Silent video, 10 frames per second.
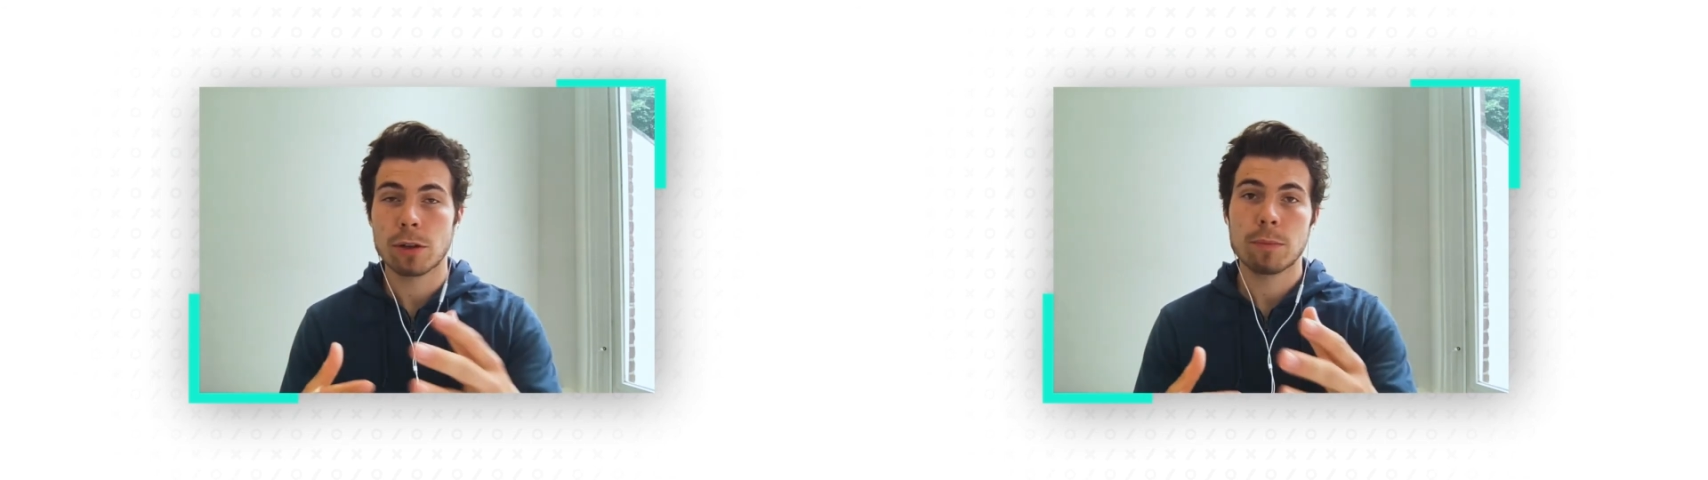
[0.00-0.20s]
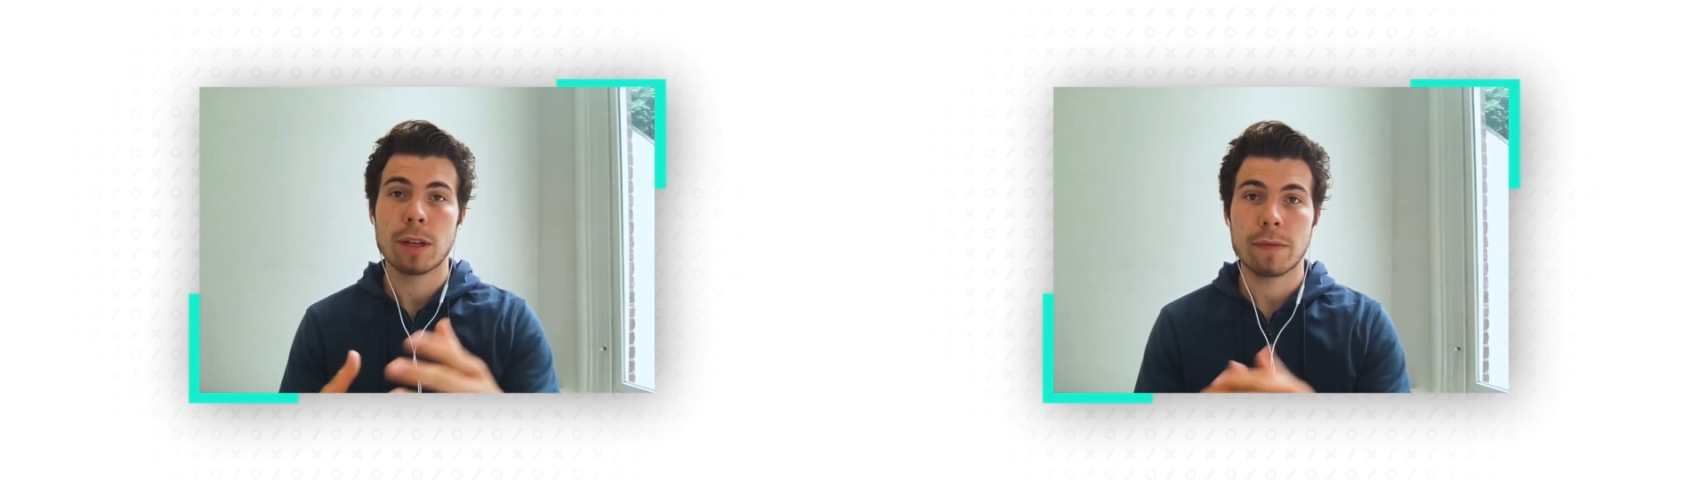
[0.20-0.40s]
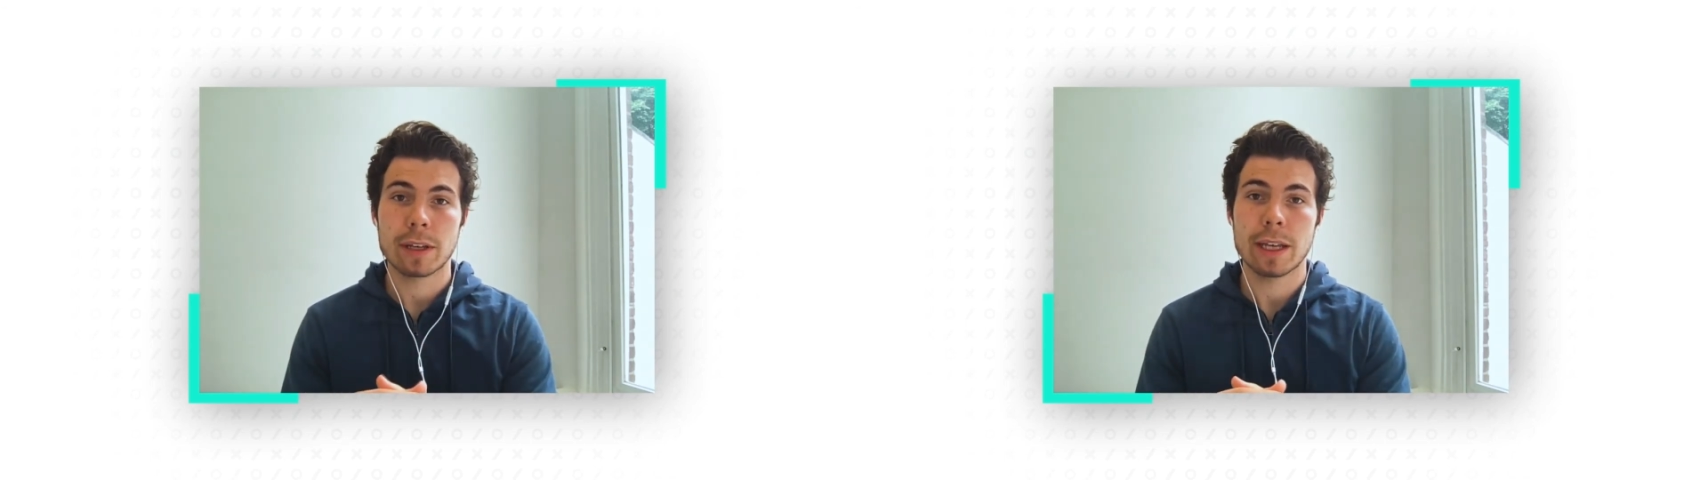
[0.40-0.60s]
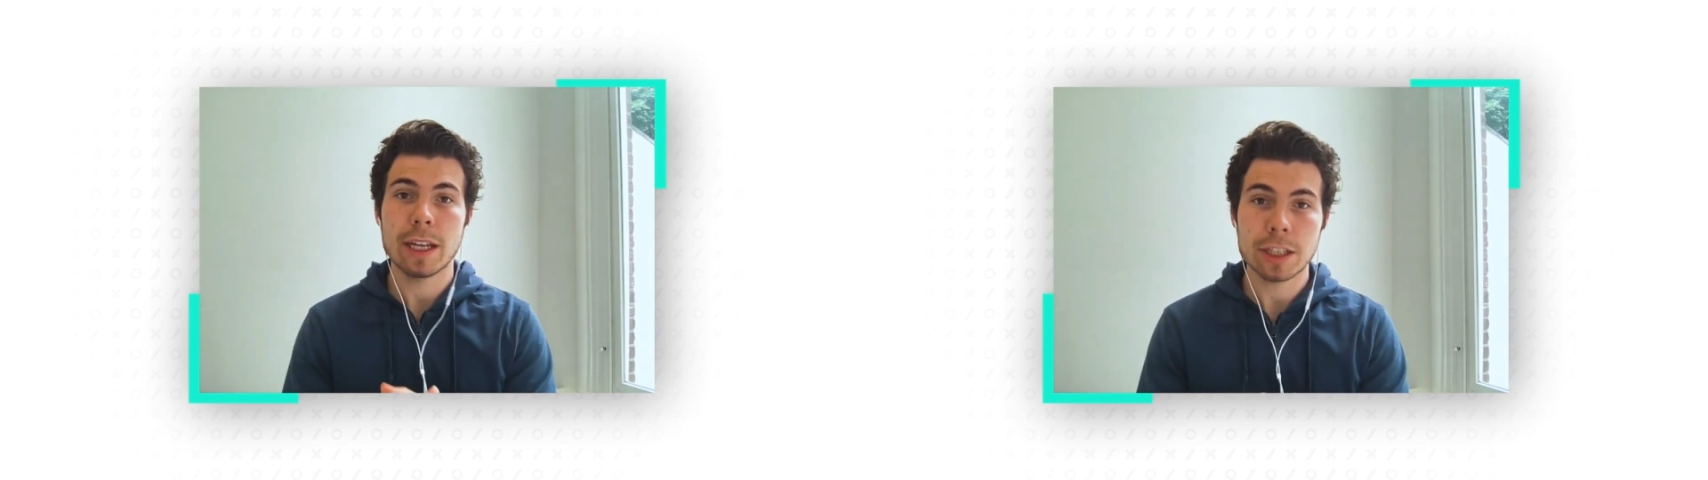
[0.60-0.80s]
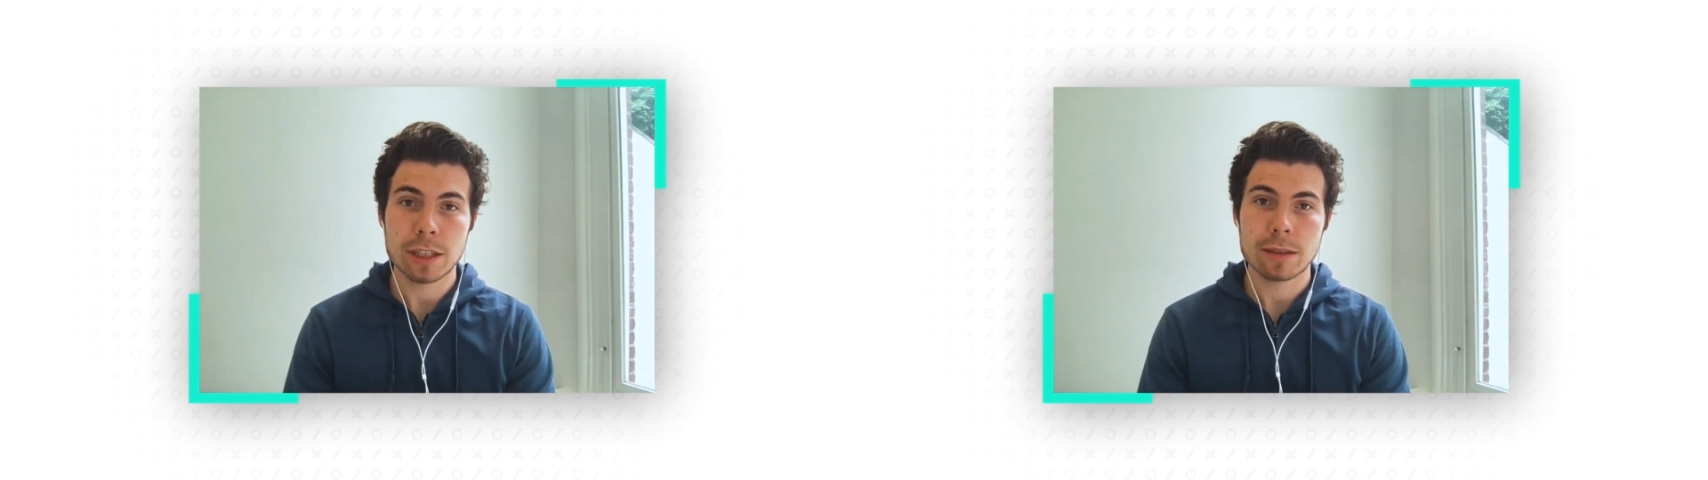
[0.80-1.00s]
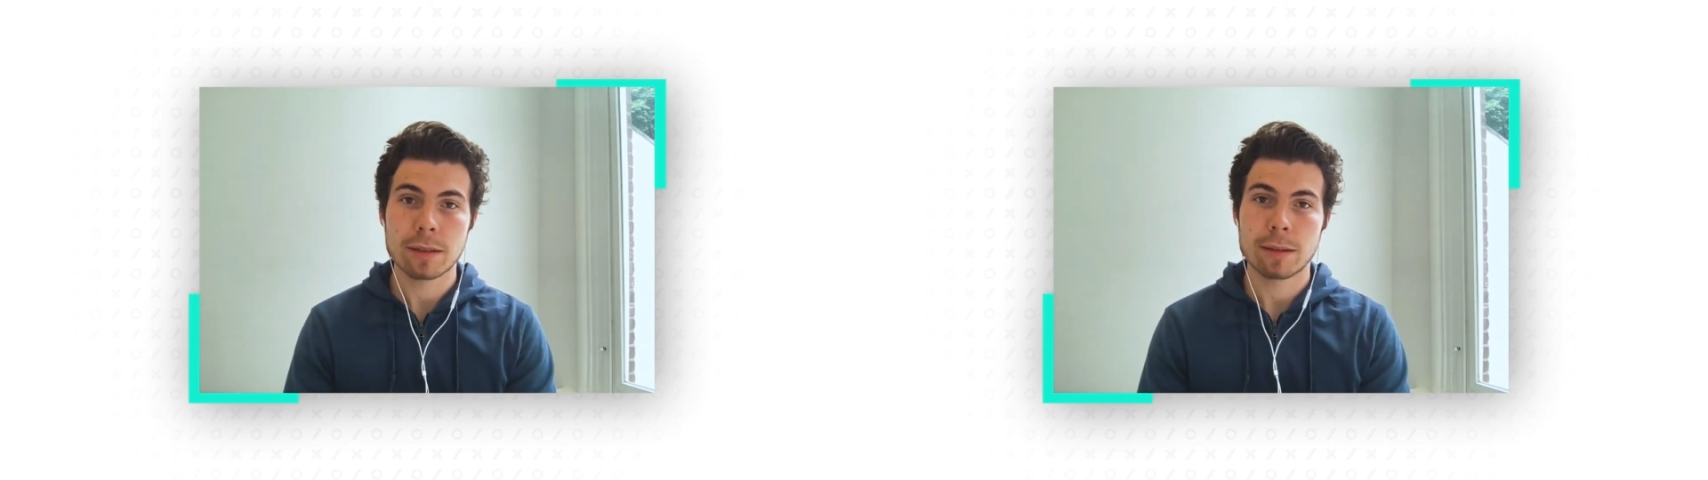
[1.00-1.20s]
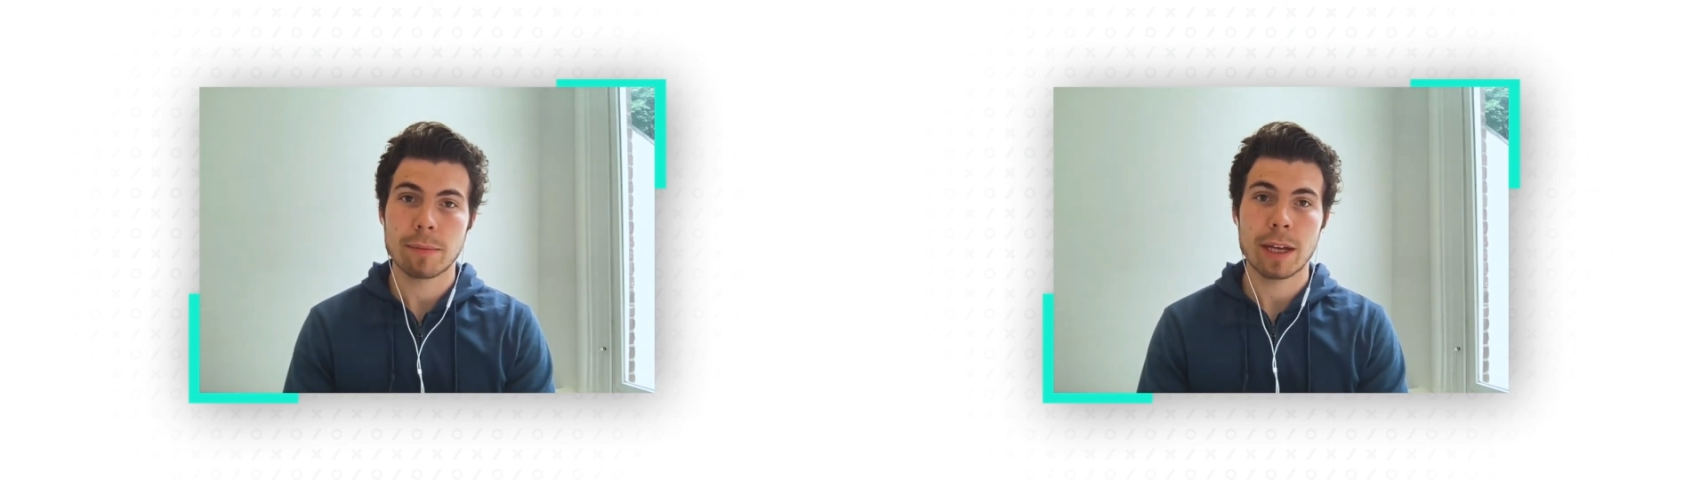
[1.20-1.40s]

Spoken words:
top navigation